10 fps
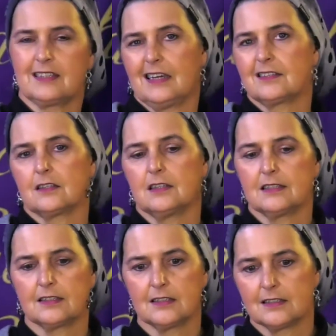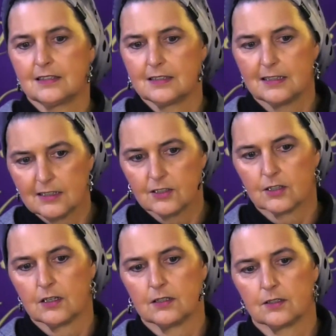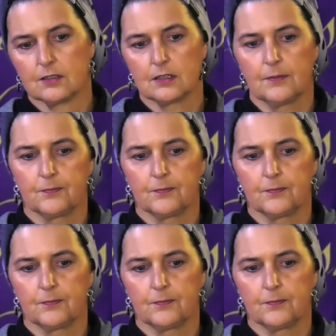has a lesson to teach us.